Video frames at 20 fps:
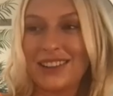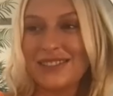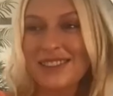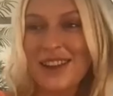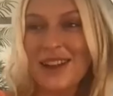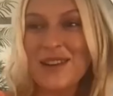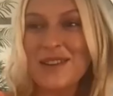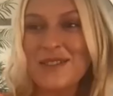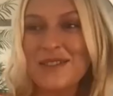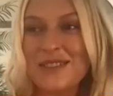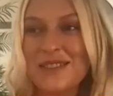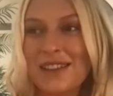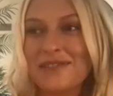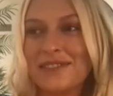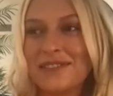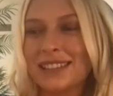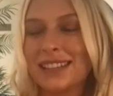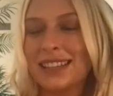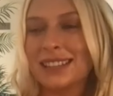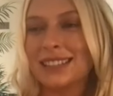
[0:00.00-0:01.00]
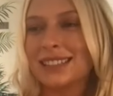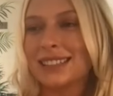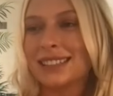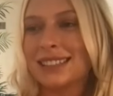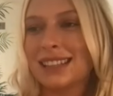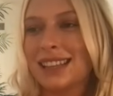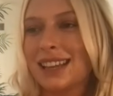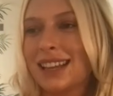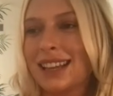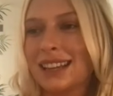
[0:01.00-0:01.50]
don't know. I feel like there's
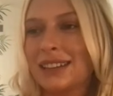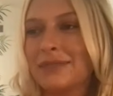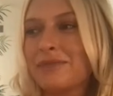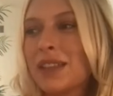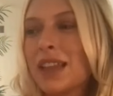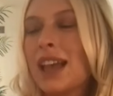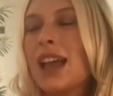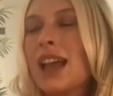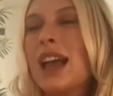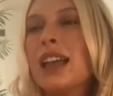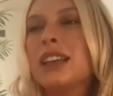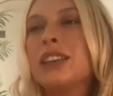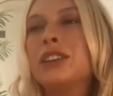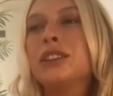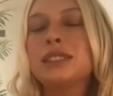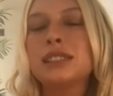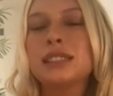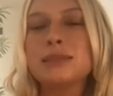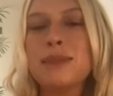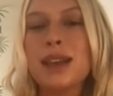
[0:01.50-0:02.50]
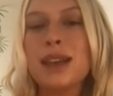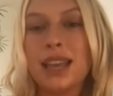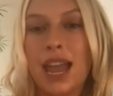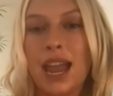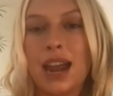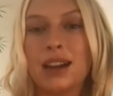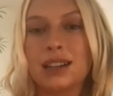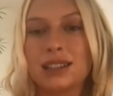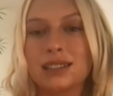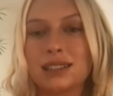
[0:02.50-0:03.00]
like you'll see my
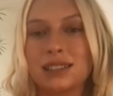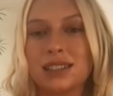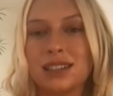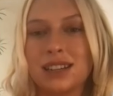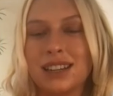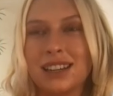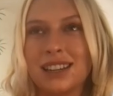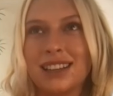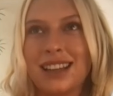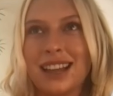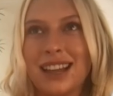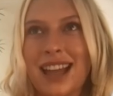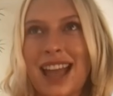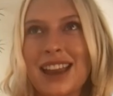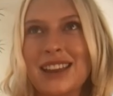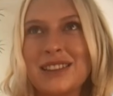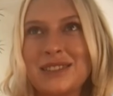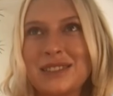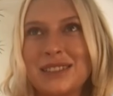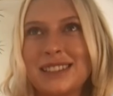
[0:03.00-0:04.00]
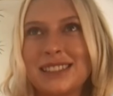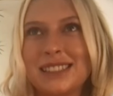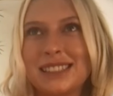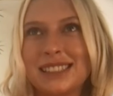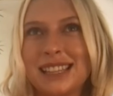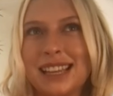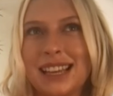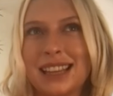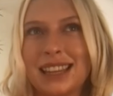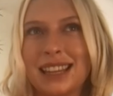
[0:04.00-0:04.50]
character and you'll
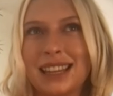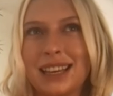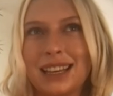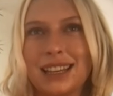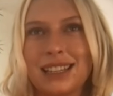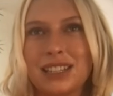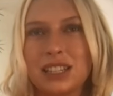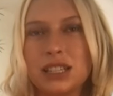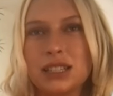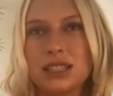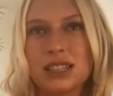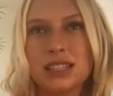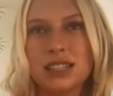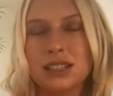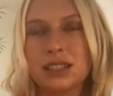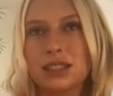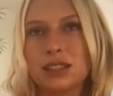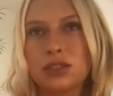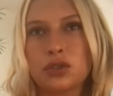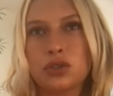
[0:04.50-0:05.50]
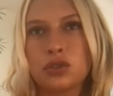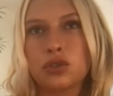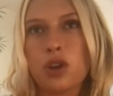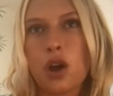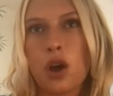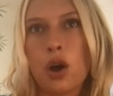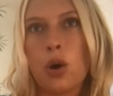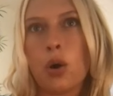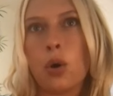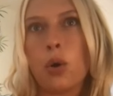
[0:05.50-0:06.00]
understand like she's just
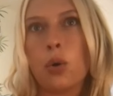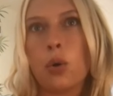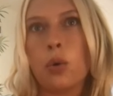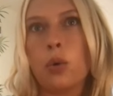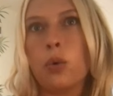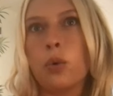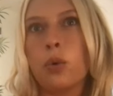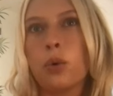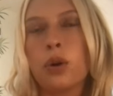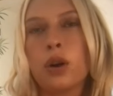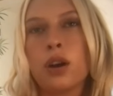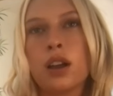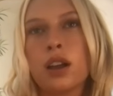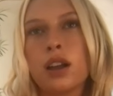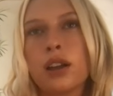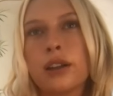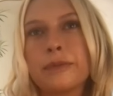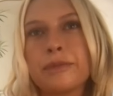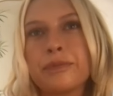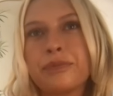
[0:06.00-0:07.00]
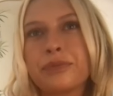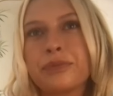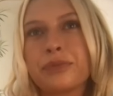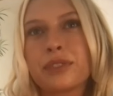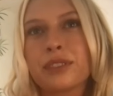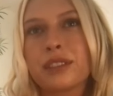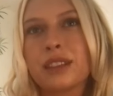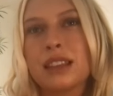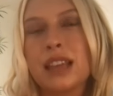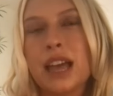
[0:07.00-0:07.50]
so
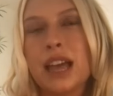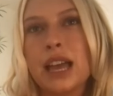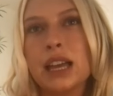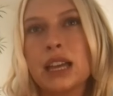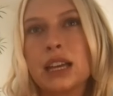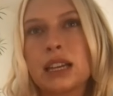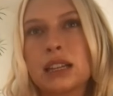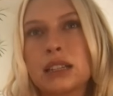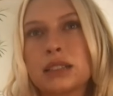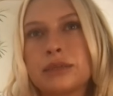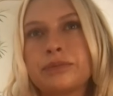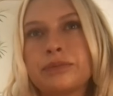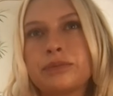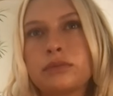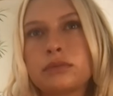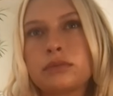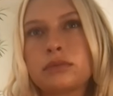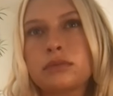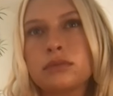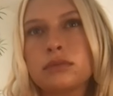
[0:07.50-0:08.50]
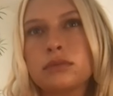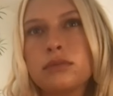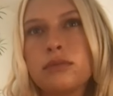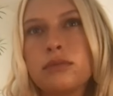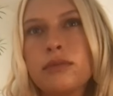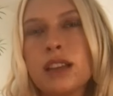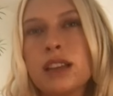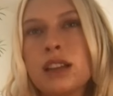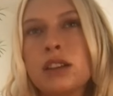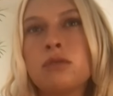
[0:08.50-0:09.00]
like
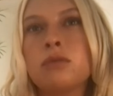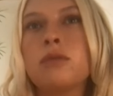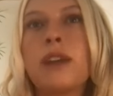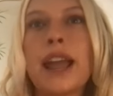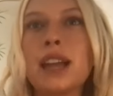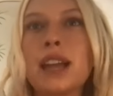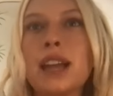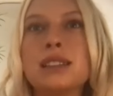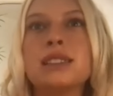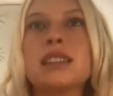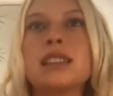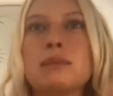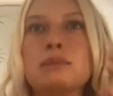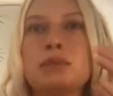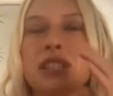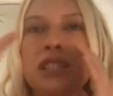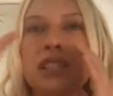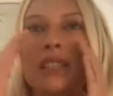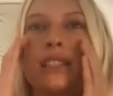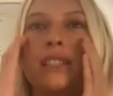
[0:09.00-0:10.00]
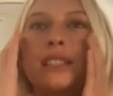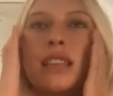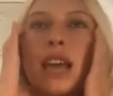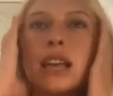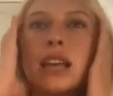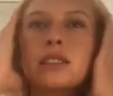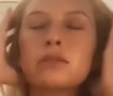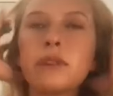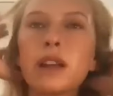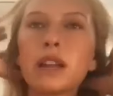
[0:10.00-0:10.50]
random. She just
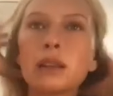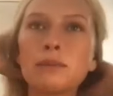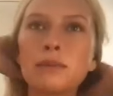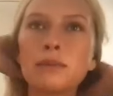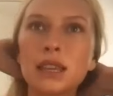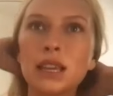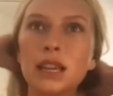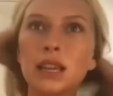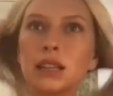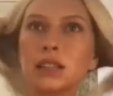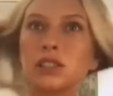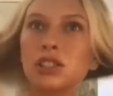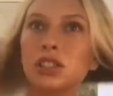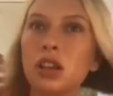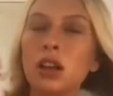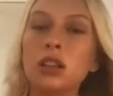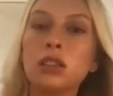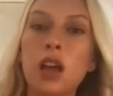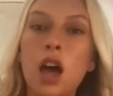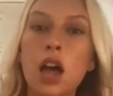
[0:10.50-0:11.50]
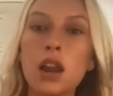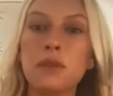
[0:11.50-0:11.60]
says random things. A lot